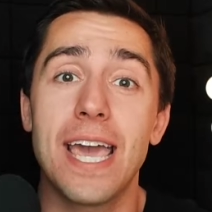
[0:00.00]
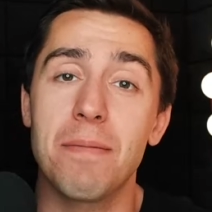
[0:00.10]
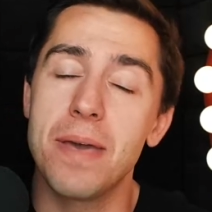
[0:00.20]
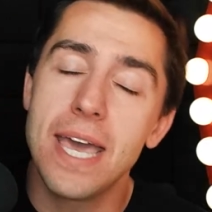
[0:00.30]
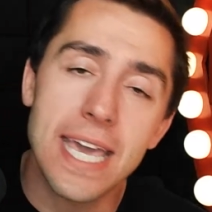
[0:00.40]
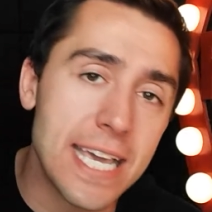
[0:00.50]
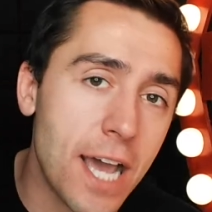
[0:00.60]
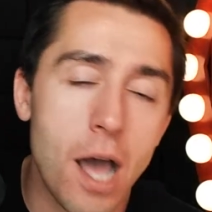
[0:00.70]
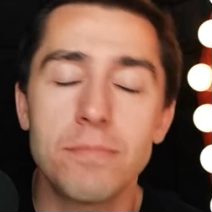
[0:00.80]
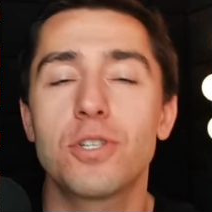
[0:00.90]
game. He
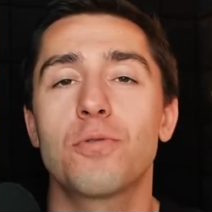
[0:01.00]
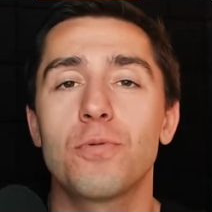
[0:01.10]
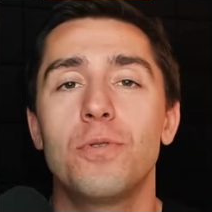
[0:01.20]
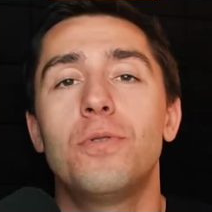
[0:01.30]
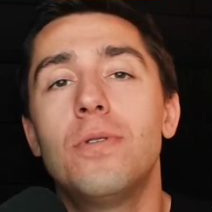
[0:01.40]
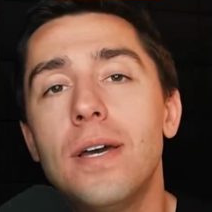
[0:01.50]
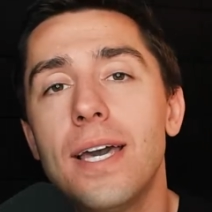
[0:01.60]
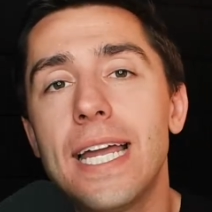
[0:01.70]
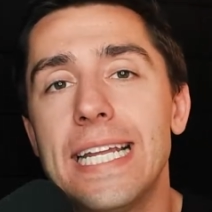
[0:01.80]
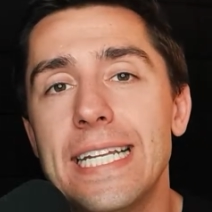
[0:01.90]
comes through
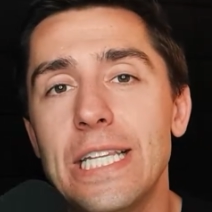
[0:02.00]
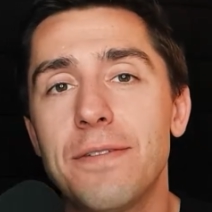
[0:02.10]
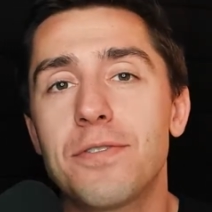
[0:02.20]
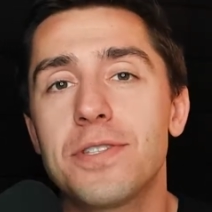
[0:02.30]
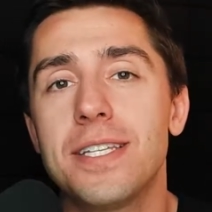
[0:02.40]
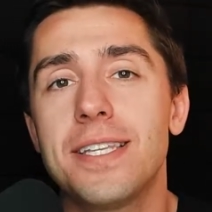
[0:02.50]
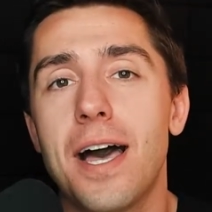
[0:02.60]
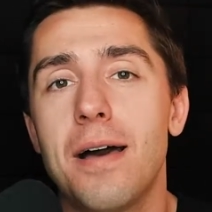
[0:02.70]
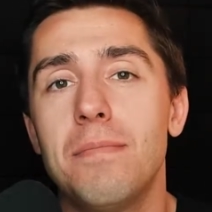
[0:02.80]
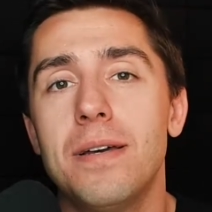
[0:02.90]
and he delivers the
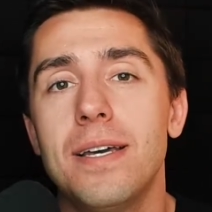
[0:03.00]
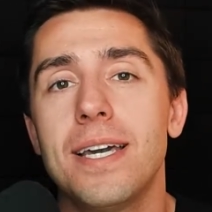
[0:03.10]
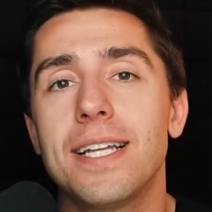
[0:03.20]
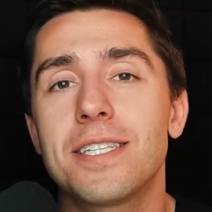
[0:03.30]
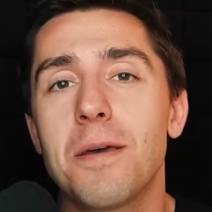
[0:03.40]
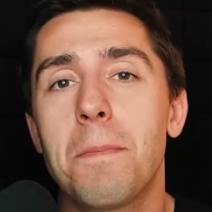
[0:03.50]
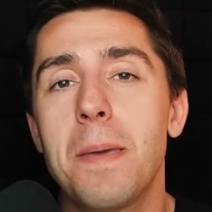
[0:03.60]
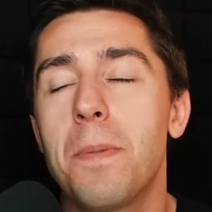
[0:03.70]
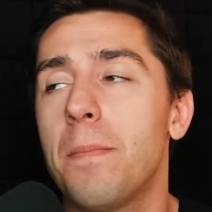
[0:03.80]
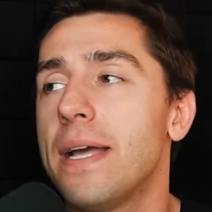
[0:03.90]
dub, and some
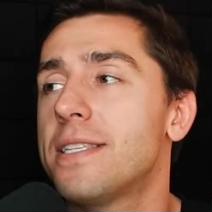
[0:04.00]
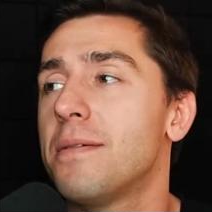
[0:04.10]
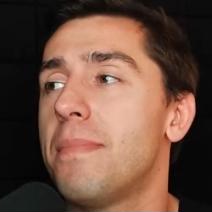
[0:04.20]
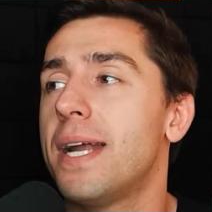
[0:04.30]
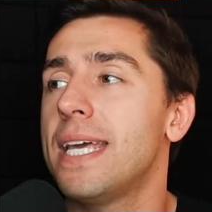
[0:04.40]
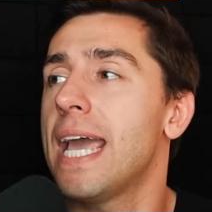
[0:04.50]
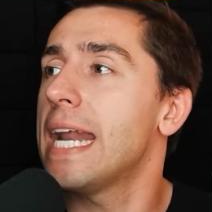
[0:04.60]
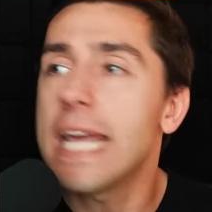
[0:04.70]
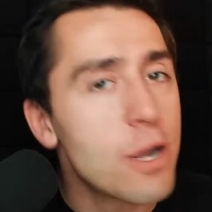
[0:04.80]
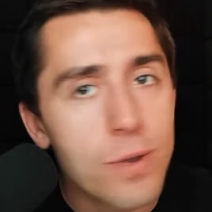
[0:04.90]
people made some money,
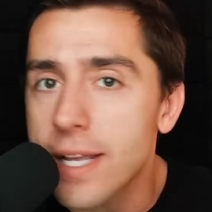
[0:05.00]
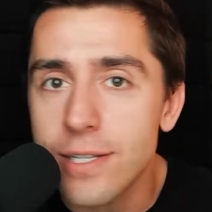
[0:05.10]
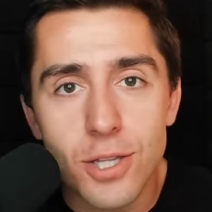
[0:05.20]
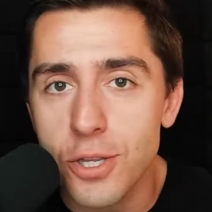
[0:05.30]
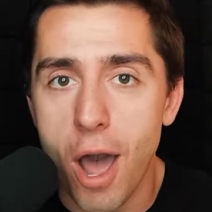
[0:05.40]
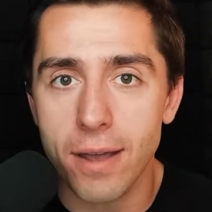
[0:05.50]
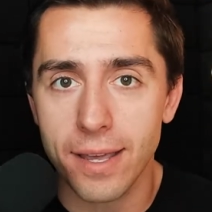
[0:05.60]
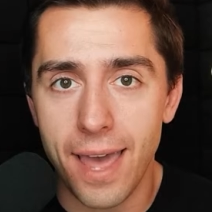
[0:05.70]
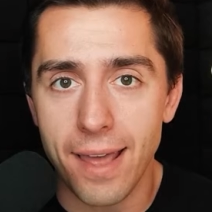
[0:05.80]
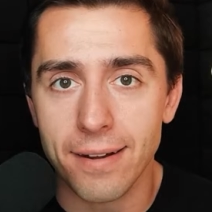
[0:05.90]
and here he is, the dog
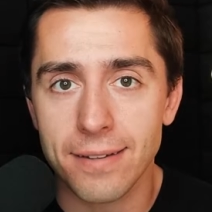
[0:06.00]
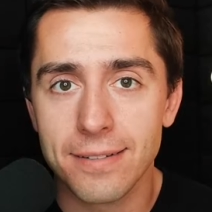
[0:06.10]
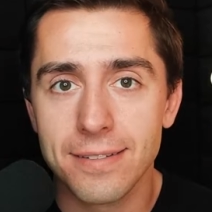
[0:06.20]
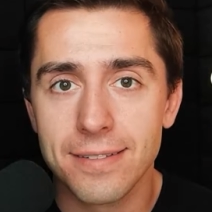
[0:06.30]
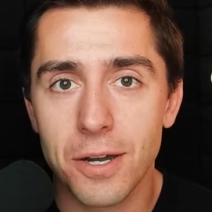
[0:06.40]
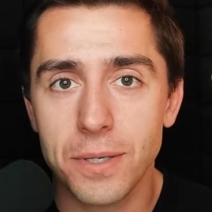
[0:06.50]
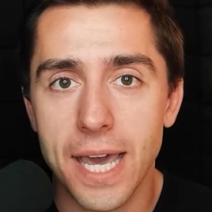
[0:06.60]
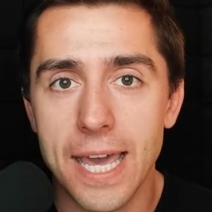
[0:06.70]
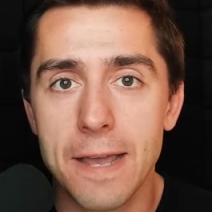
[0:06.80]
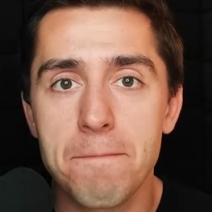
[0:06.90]
again.
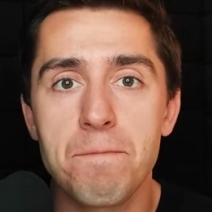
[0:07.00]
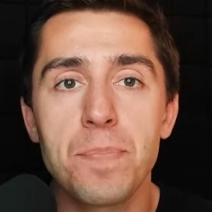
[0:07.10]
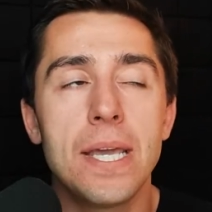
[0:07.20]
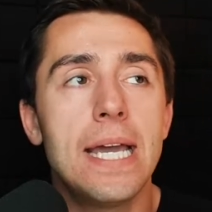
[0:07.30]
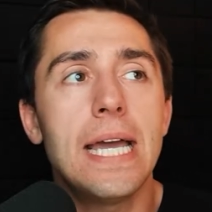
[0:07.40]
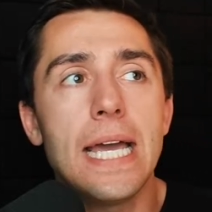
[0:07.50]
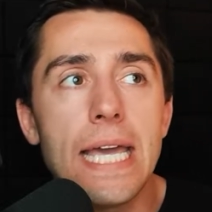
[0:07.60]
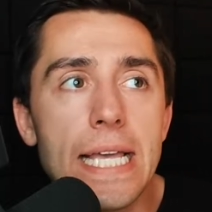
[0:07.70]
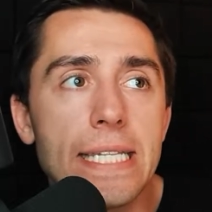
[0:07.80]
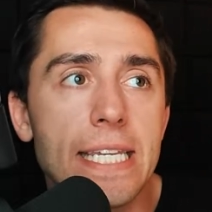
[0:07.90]
Okay?
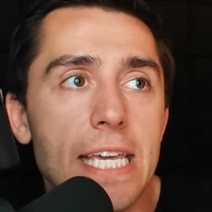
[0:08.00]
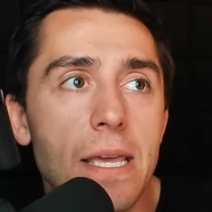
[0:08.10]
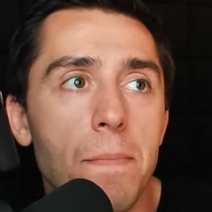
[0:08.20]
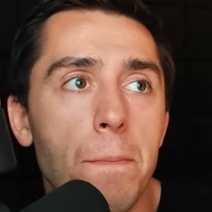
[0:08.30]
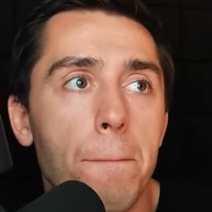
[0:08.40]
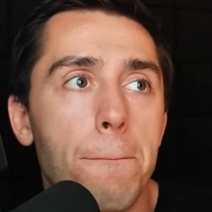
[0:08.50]
Is he